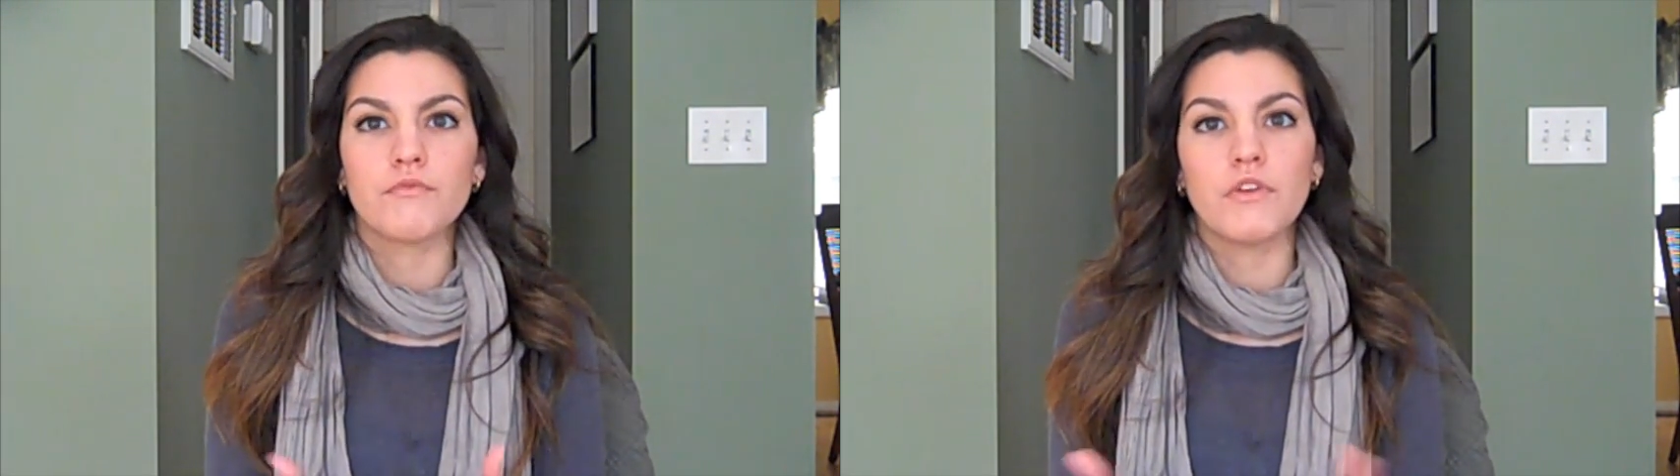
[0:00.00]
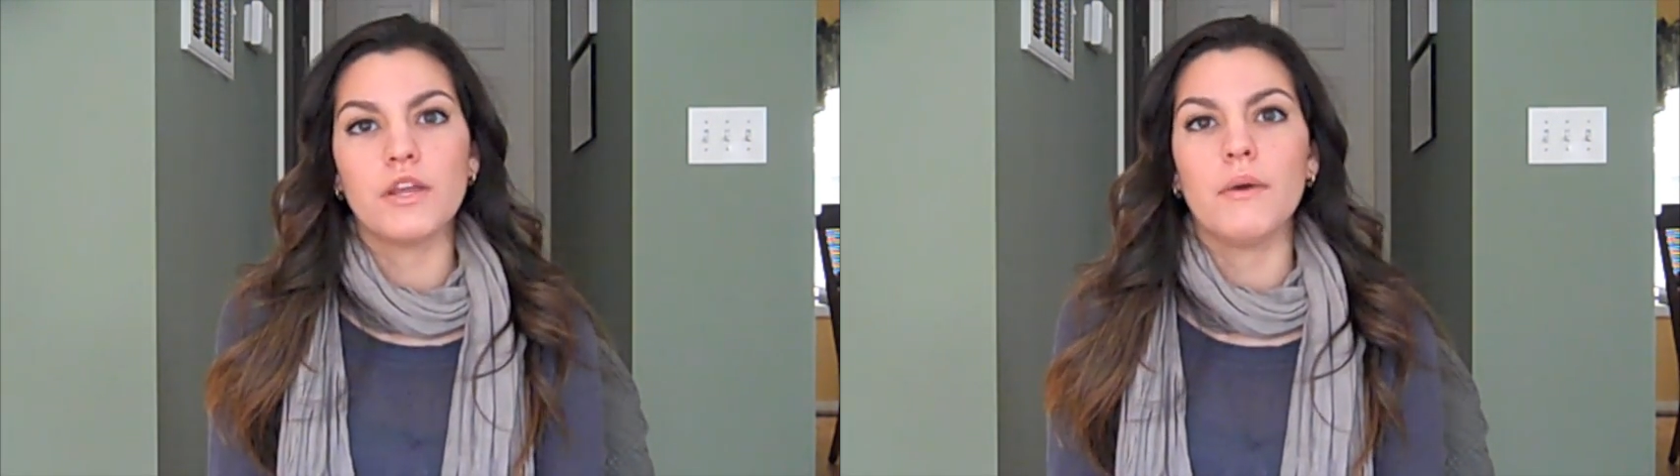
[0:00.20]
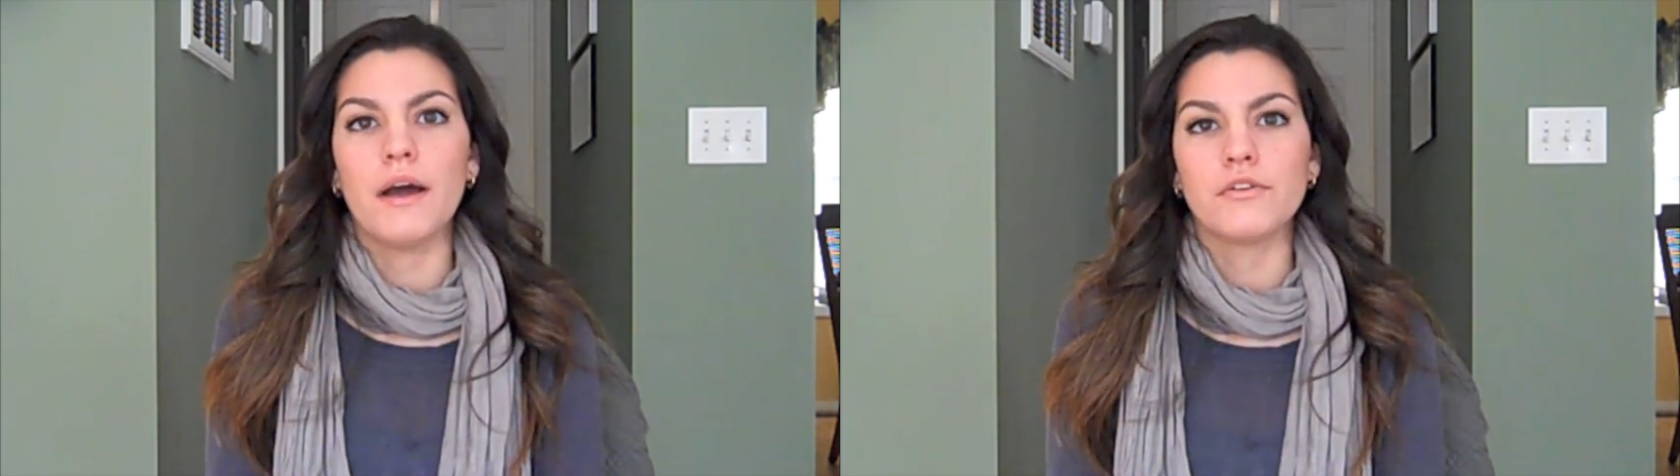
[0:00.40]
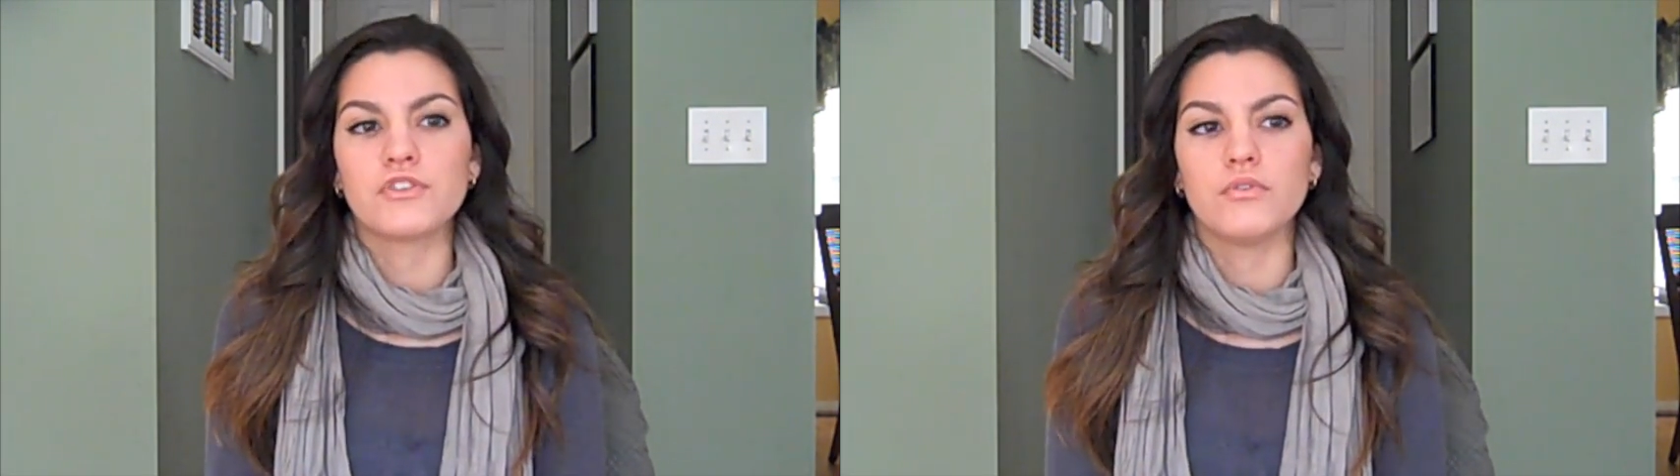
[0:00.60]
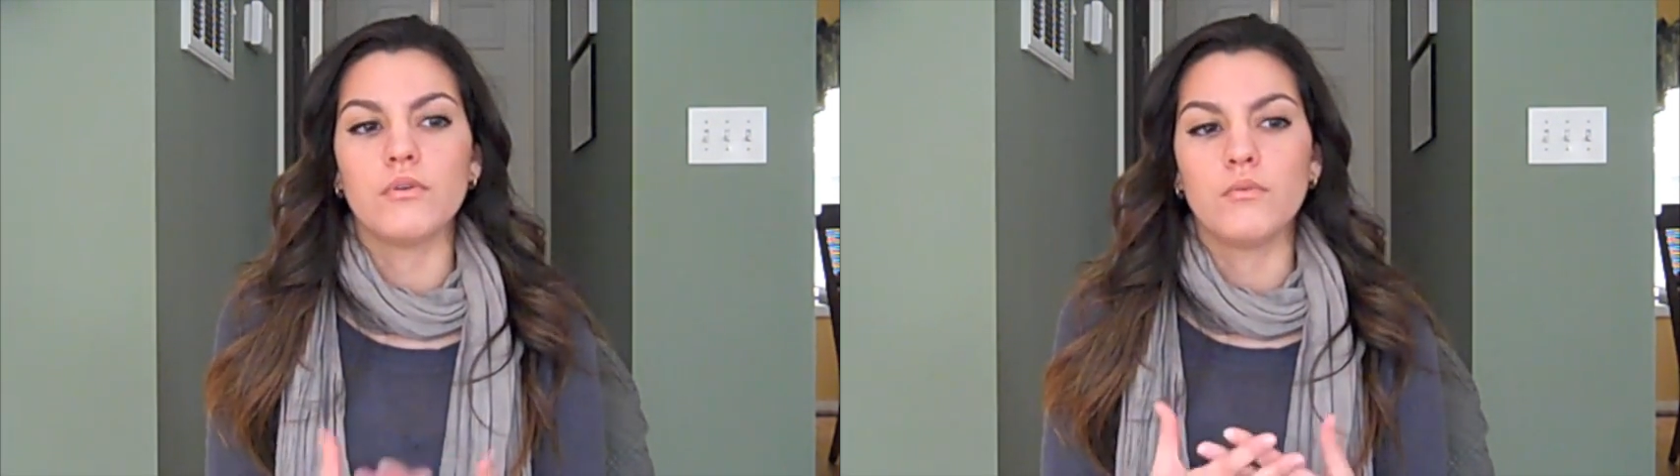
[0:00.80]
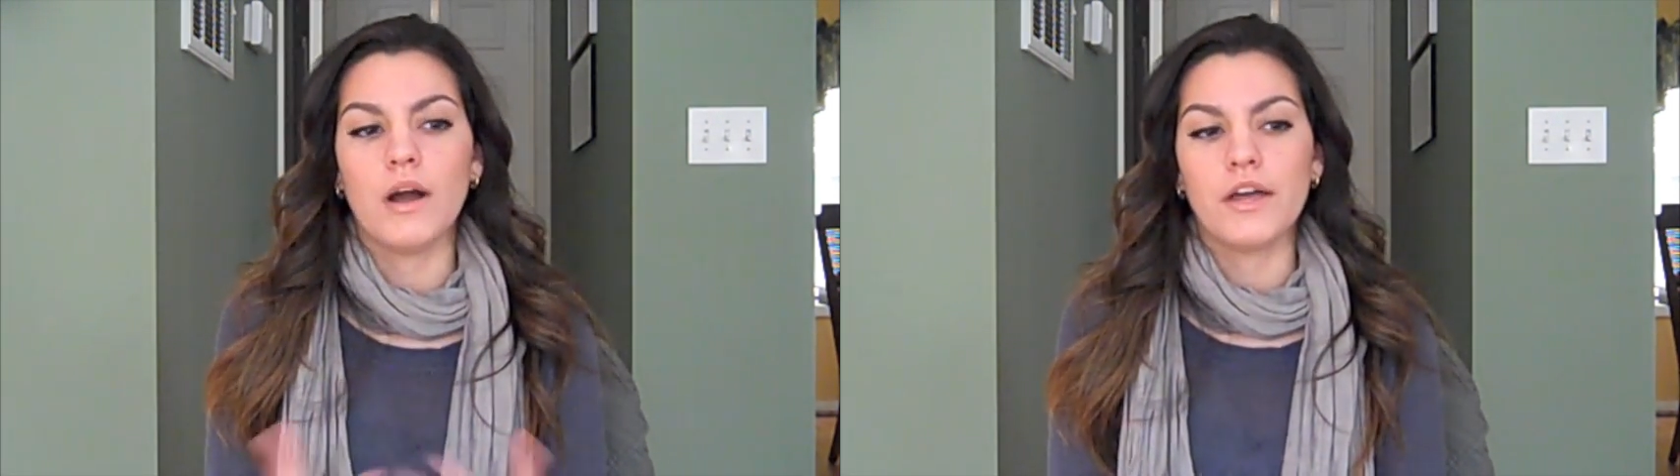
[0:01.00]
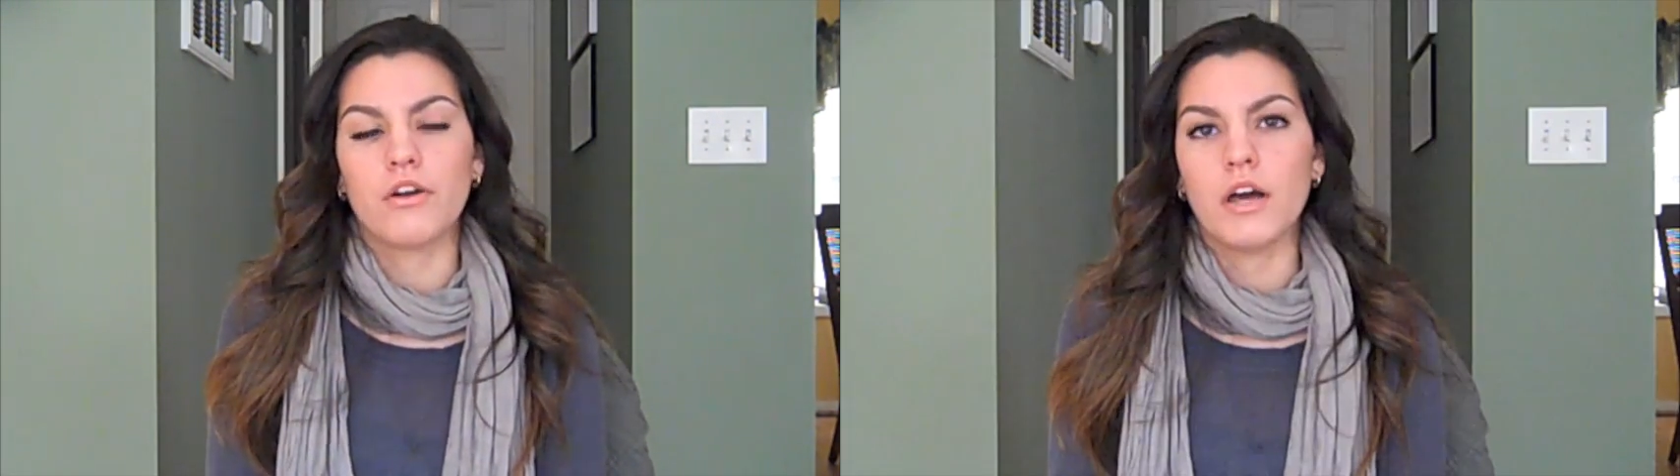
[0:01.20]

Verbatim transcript: video out to a wider